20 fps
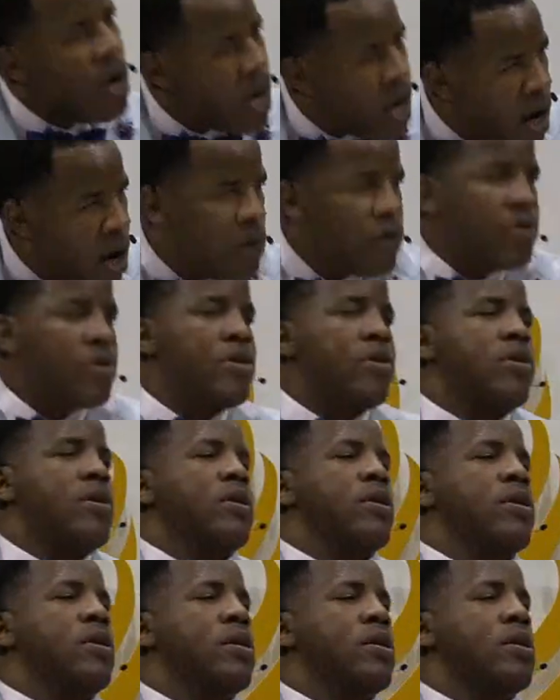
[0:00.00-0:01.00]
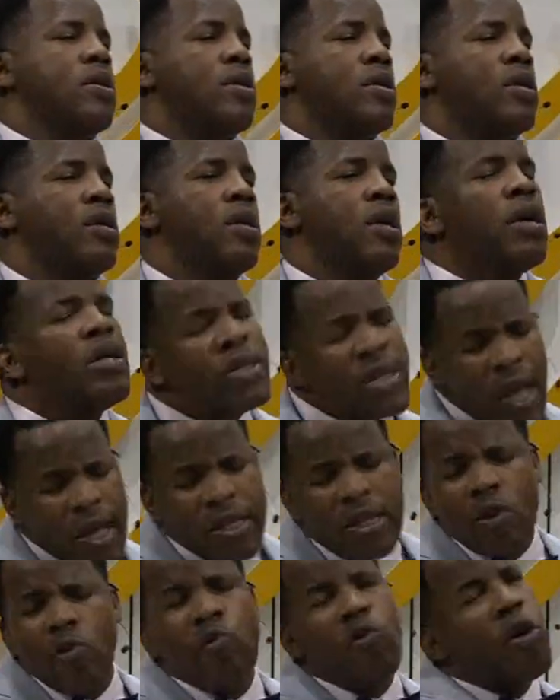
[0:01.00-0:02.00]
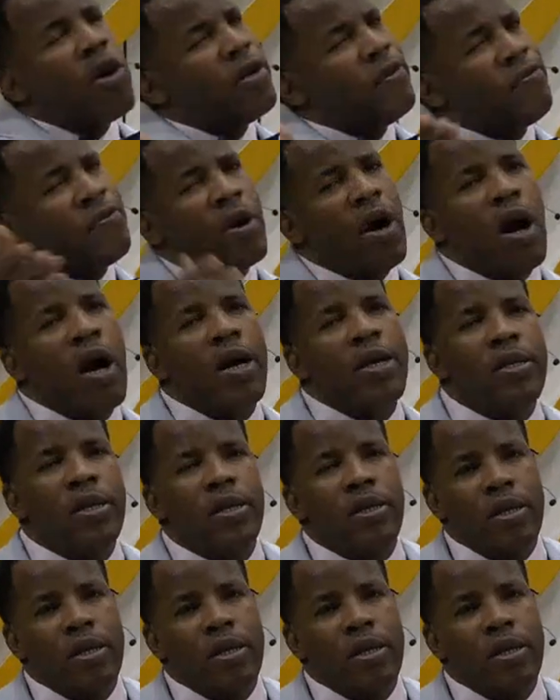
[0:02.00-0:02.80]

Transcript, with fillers: out. That's the Word of God.